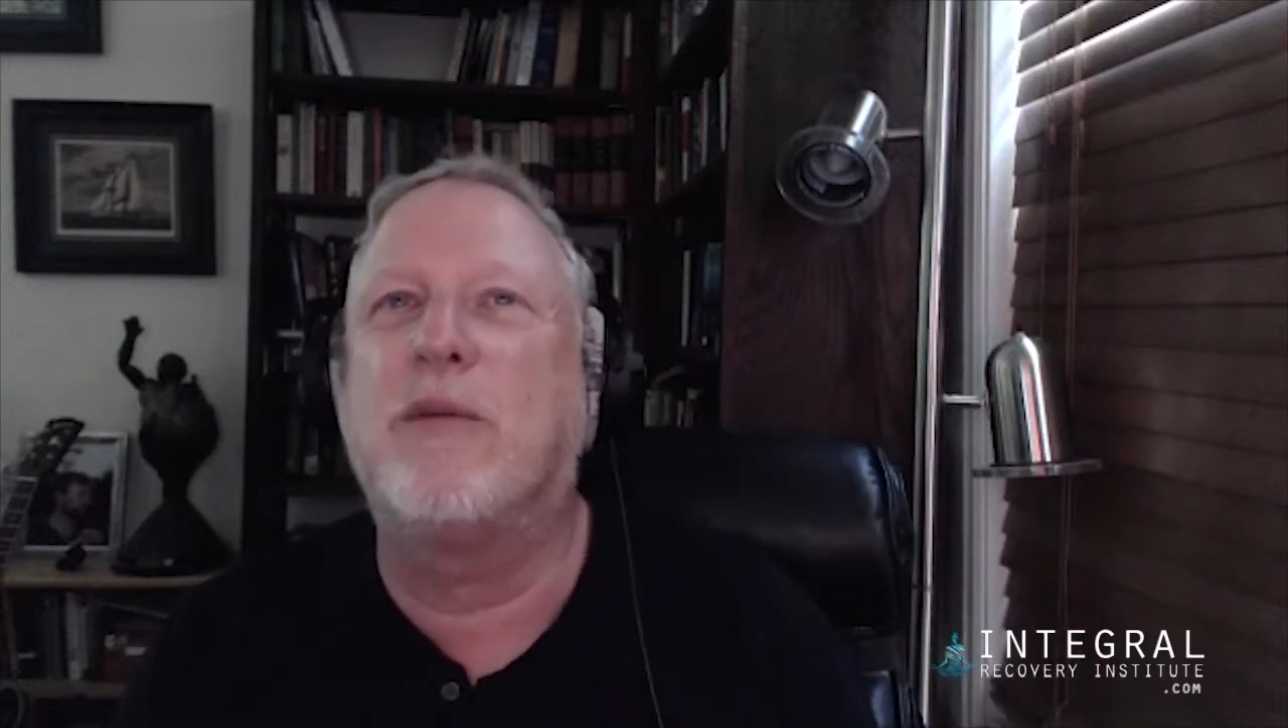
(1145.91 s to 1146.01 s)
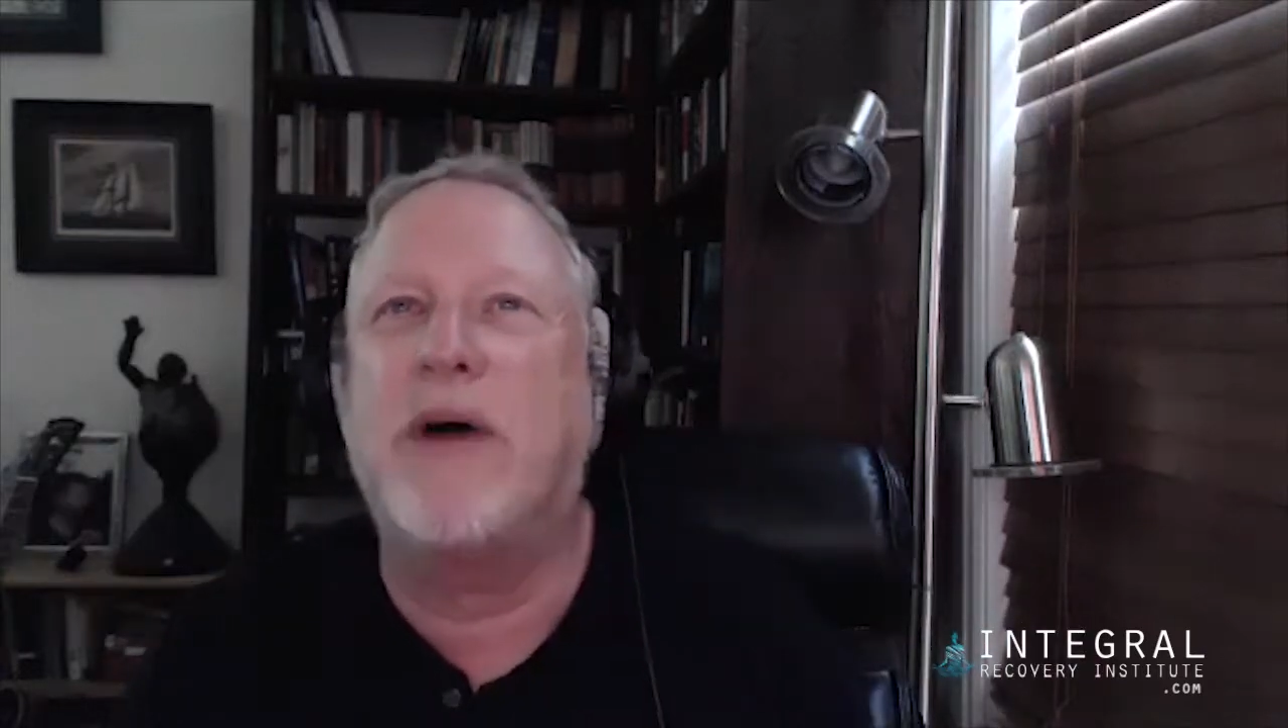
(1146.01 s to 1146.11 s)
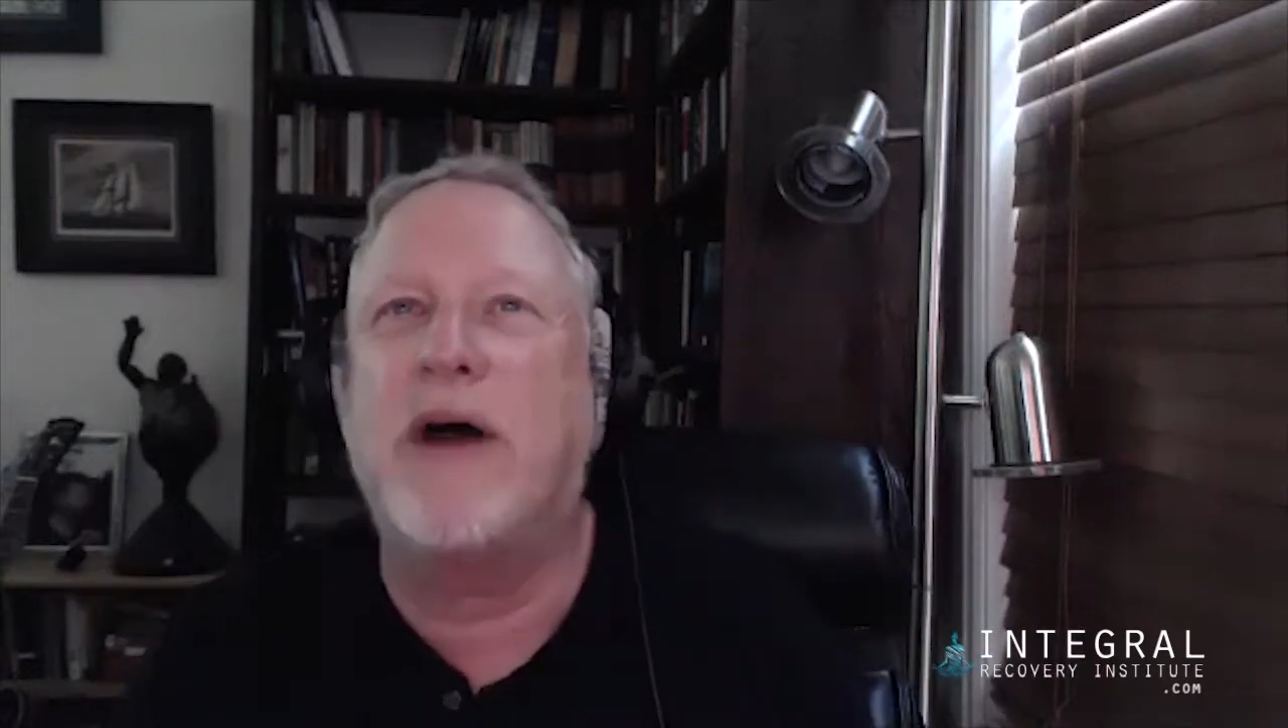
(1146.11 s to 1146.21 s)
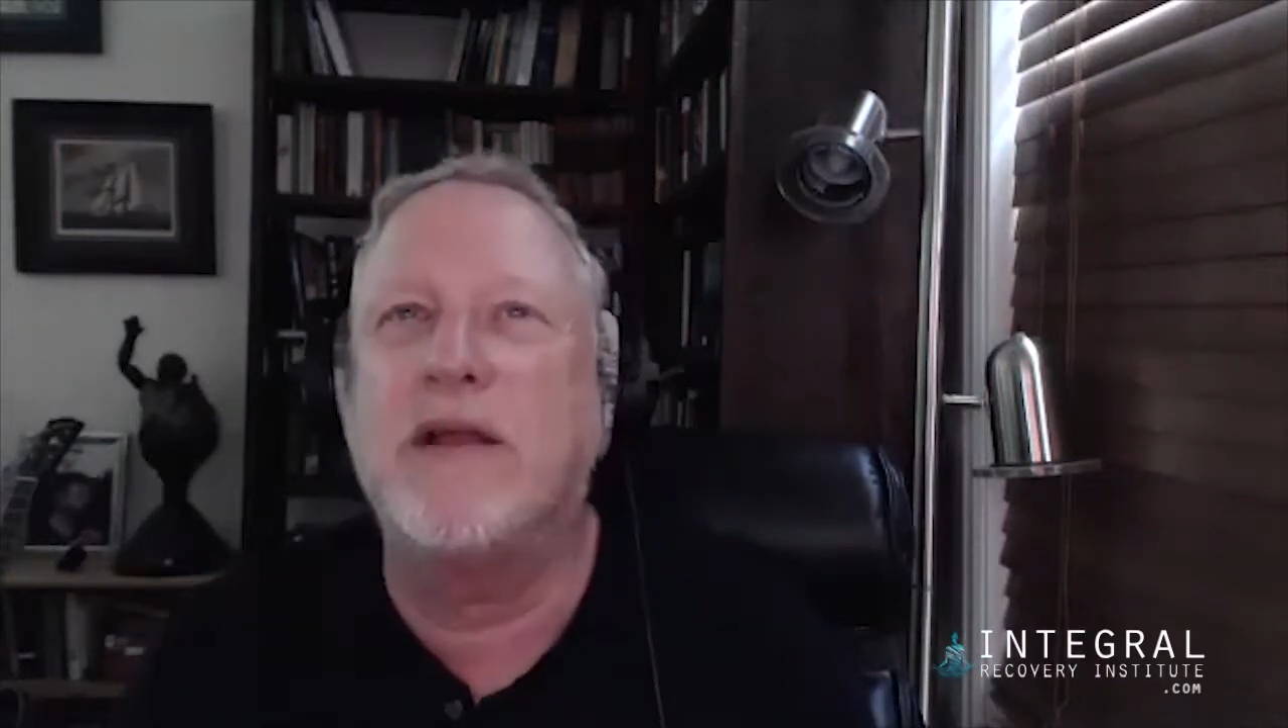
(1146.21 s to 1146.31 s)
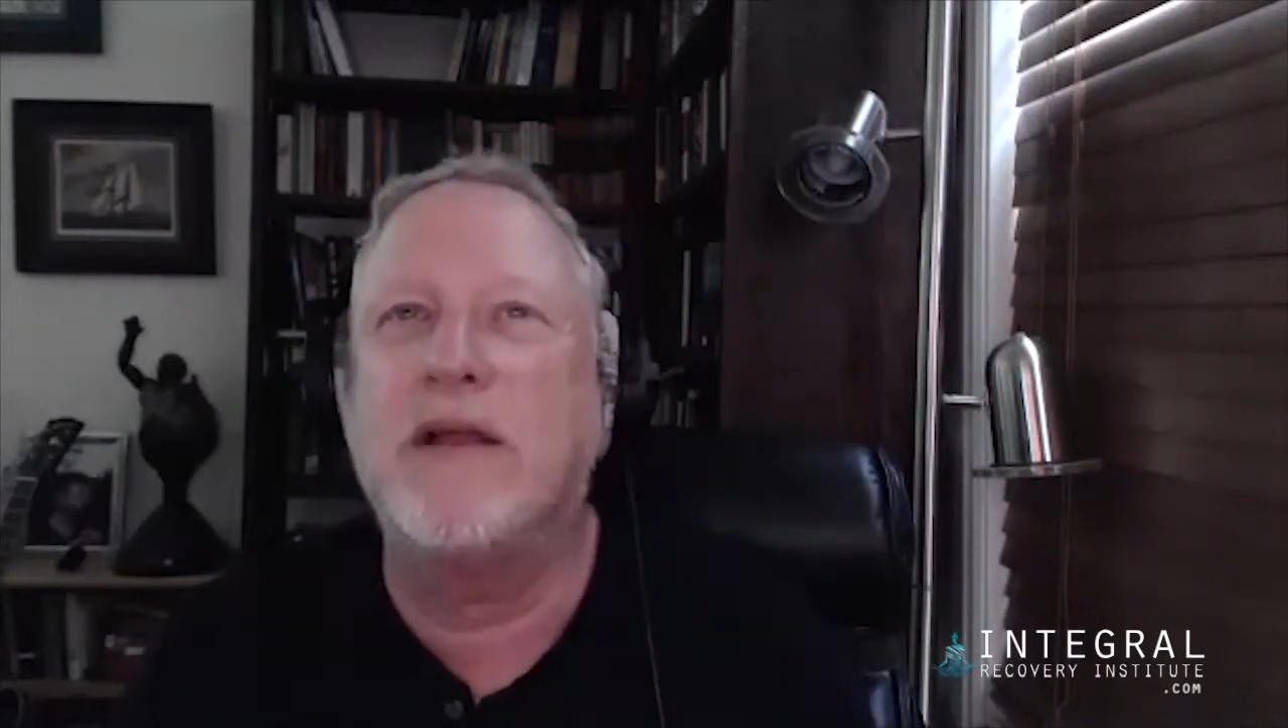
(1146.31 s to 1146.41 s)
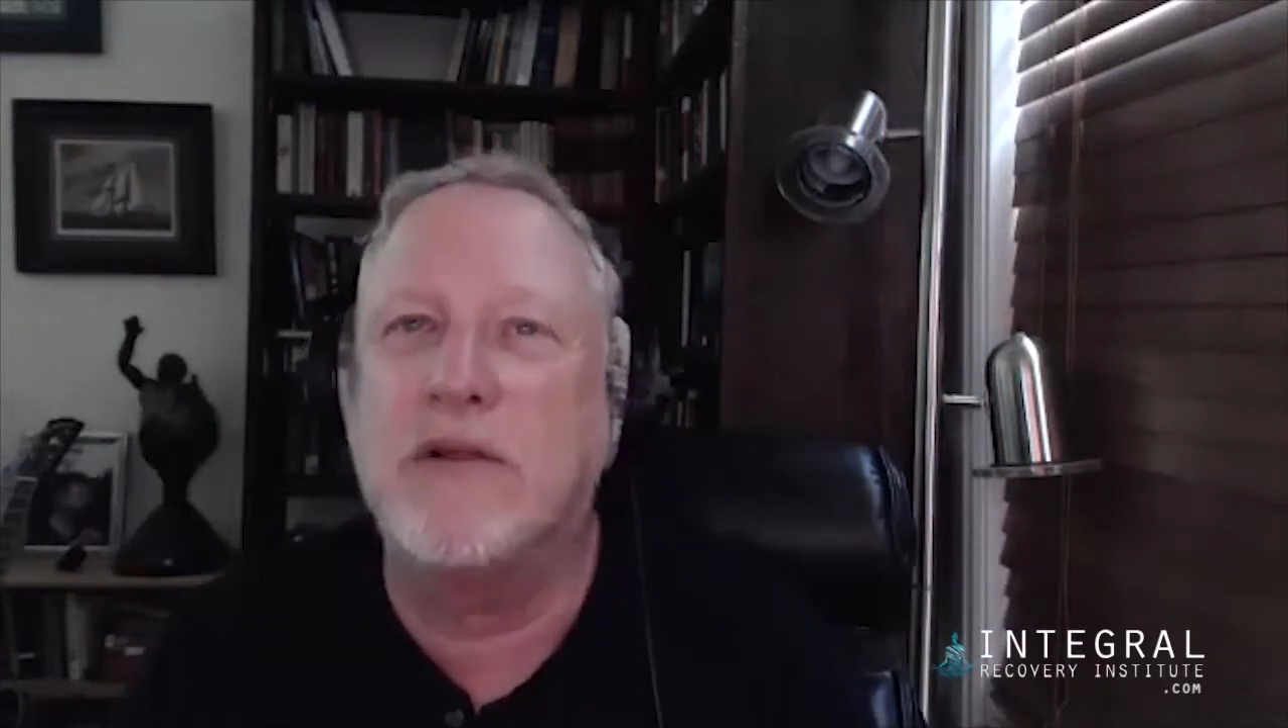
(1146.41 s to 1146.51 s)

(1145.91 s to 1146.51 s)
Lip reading: their bodies